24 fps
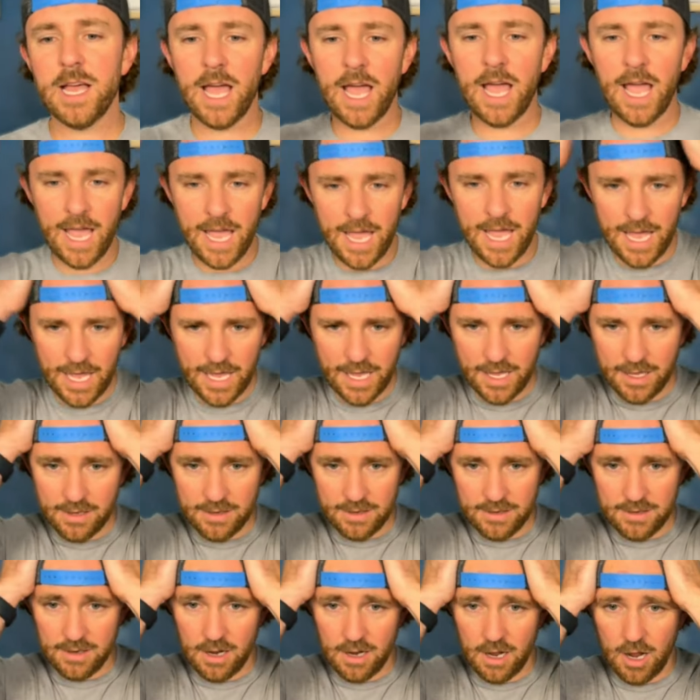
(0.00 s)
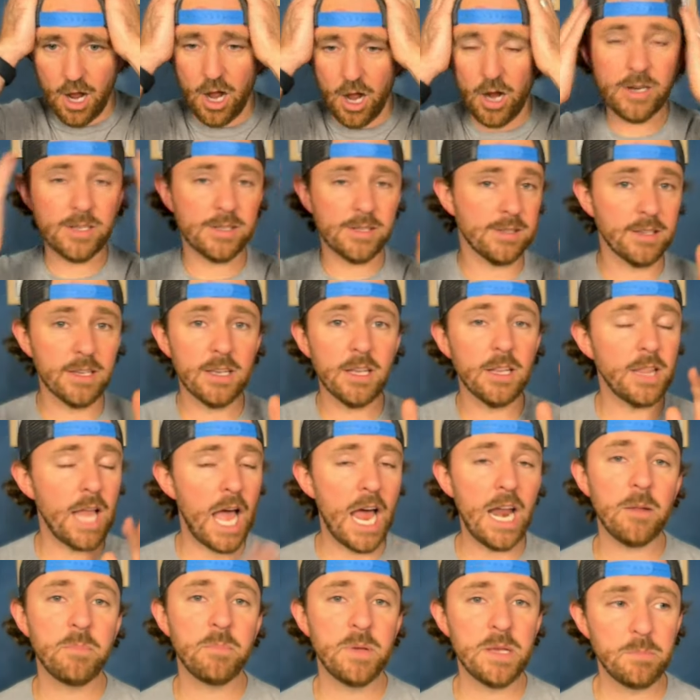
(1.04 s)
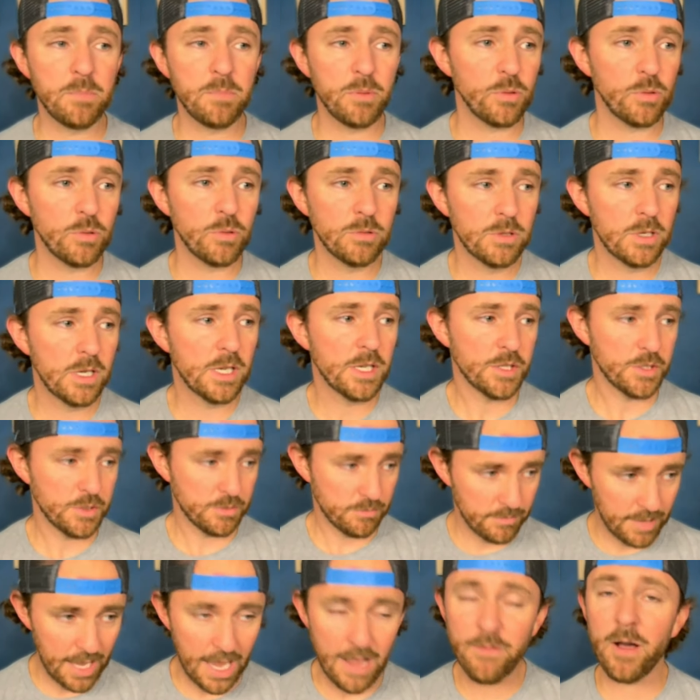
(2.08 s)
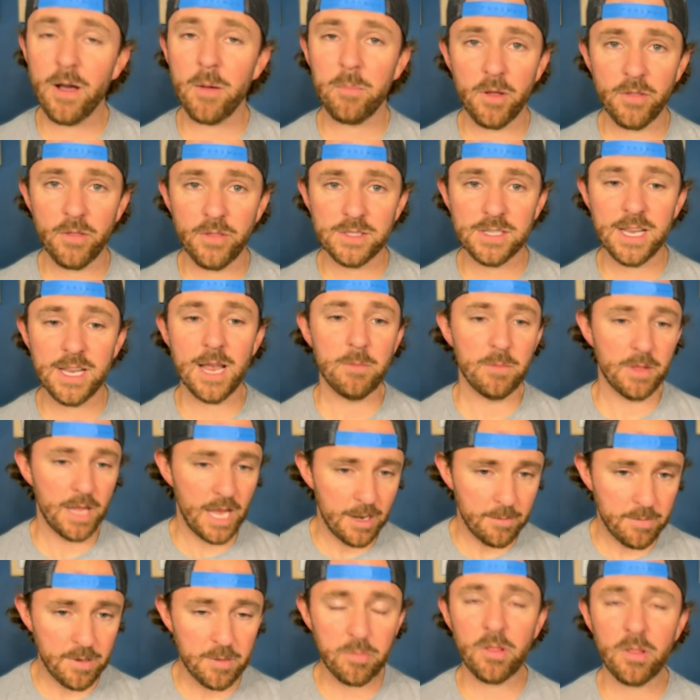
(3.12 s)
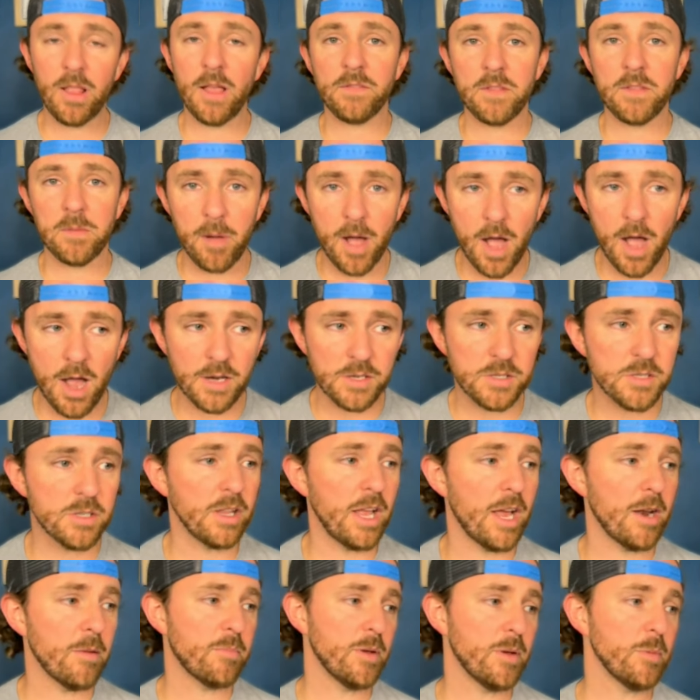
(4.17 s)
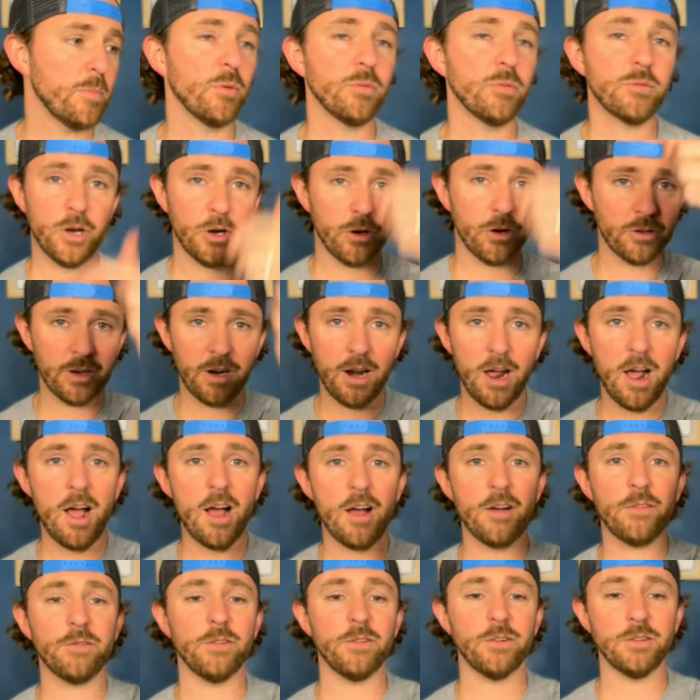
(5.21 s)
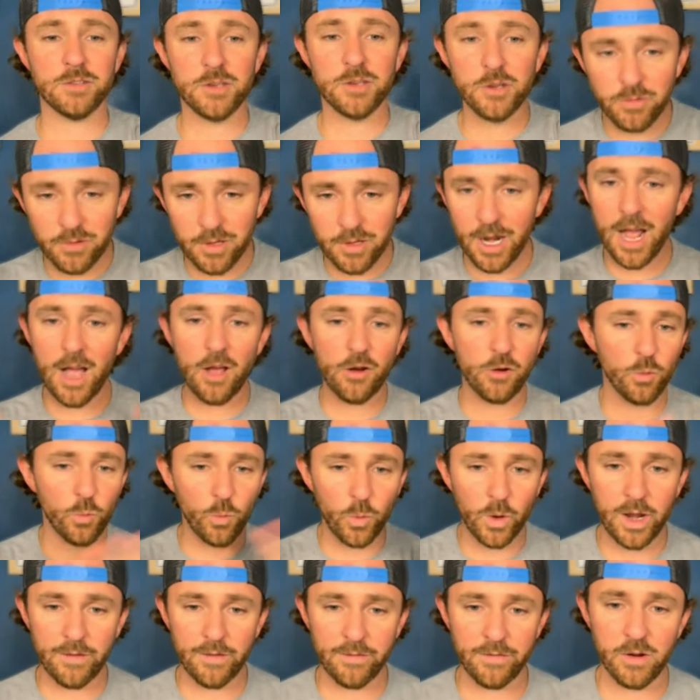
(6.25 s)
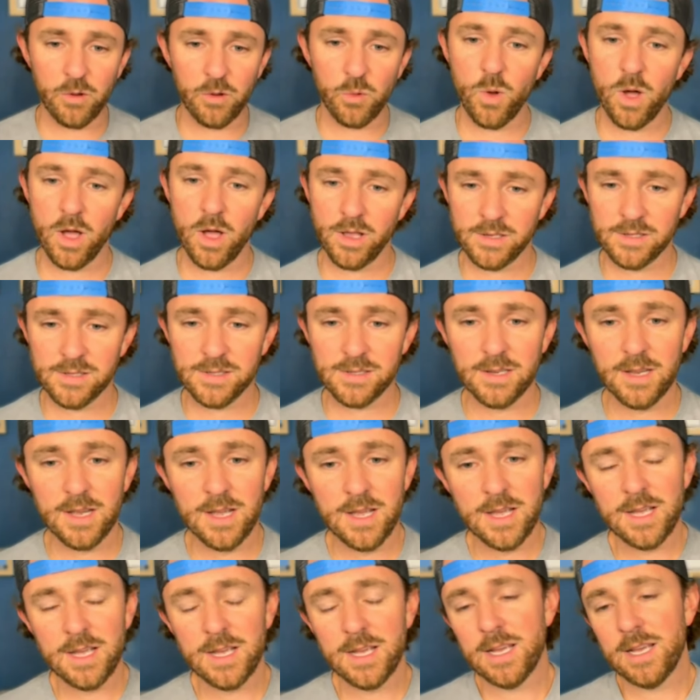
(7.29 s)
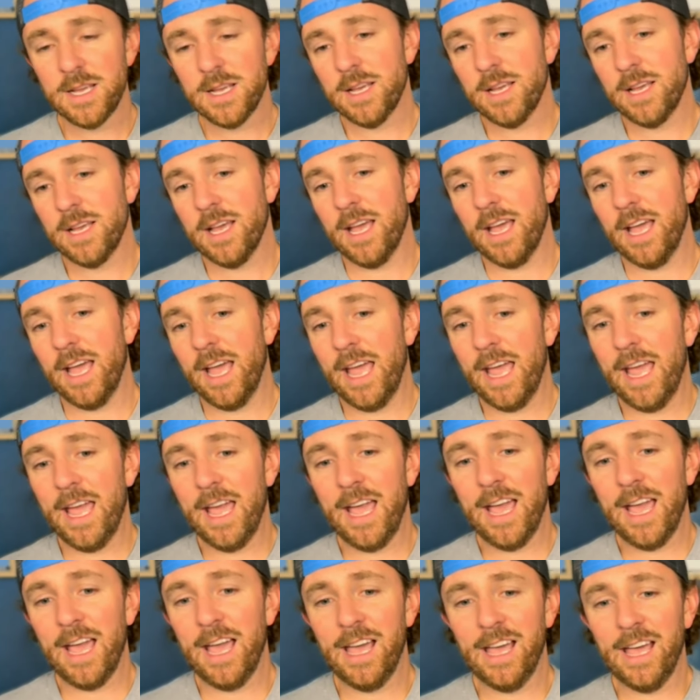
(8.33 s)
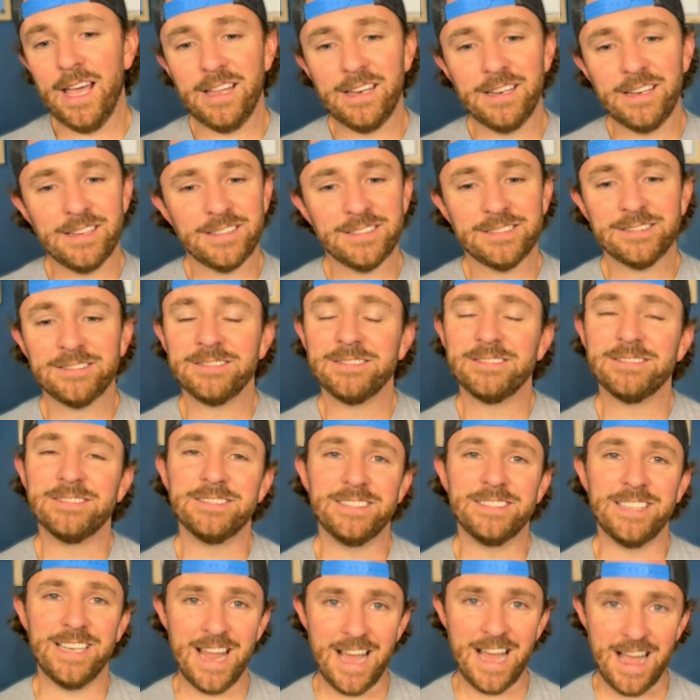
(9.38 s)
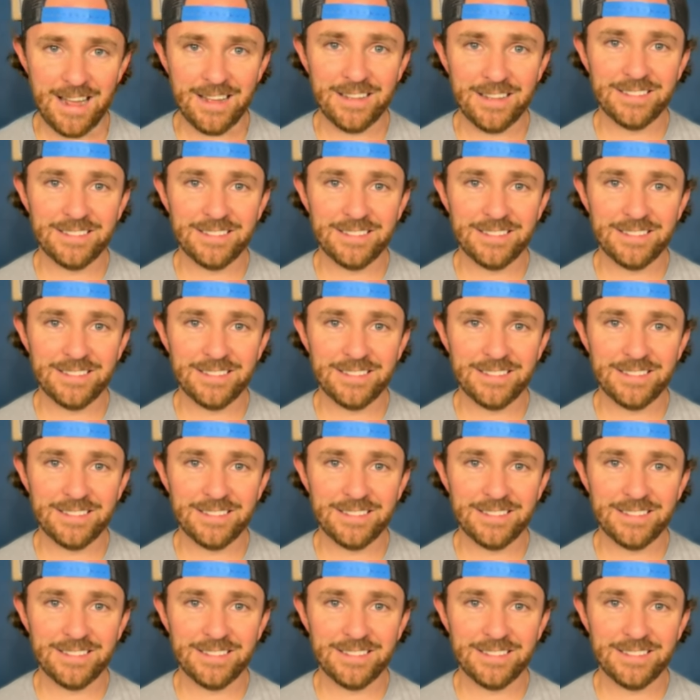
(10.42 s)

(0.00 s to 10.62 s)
And honestly, a lot of people gave up on this game. A lot of people left the Bosch. A lot of people turned it off or tuned it out or whatever it was. And nah,